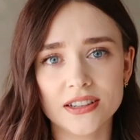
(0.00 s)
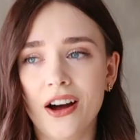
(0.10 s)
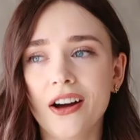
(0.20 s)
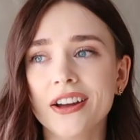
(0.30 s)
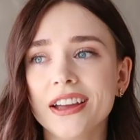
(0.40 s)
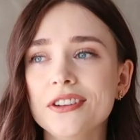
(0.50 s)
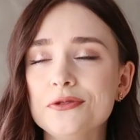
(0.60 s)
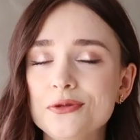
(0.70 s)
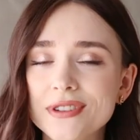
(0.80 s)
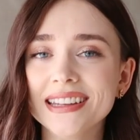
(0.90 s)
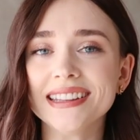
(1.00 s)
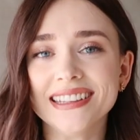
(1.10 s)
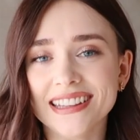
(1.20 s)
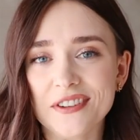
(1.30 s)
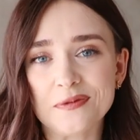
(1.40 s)
I really
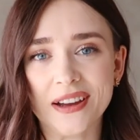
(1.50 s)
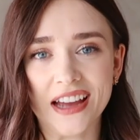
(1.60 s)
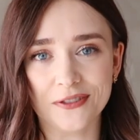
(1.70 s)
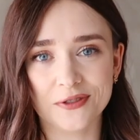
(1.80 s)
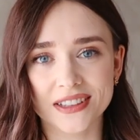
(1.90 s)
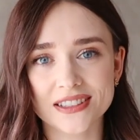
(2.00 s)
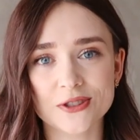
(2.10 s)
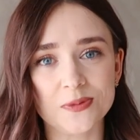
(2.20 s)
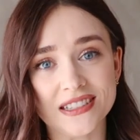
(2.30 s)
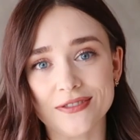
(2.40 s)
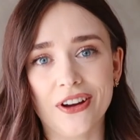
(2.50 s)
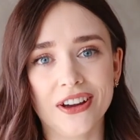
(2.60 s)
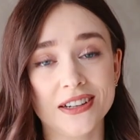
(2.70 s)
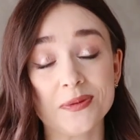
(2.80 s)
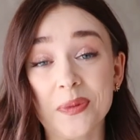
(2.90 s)
love my outfits to be
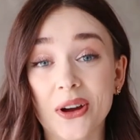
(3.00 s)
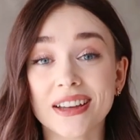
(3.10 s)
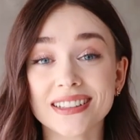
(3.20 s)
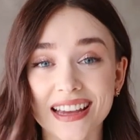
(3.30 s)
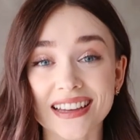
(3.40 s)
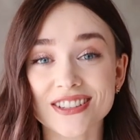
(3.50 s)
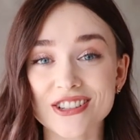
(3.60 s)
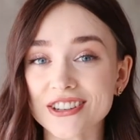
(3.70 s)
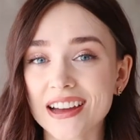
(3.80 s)
defined by texture,